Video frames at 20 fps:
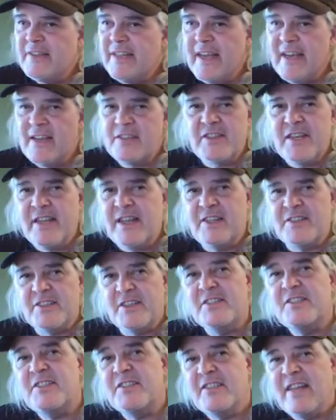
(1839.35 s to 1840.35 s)
Daz has
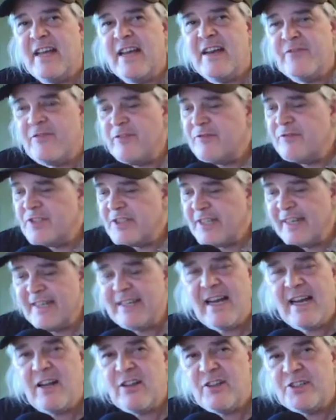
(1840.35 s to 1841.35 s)
a staff of
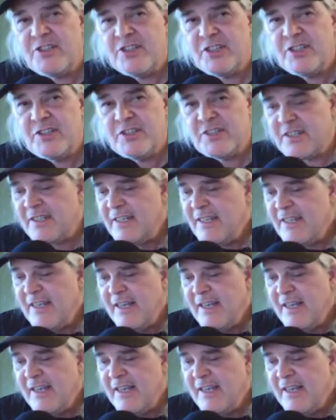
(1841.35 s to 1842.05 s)
psychologists